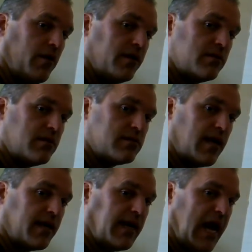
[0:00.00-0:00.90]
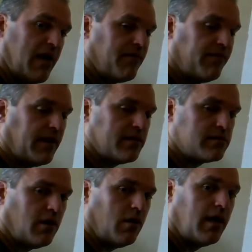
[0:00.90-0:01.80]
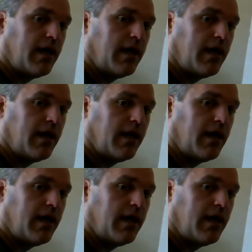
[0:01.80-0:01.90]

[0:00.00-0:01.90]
This is the second half of it. So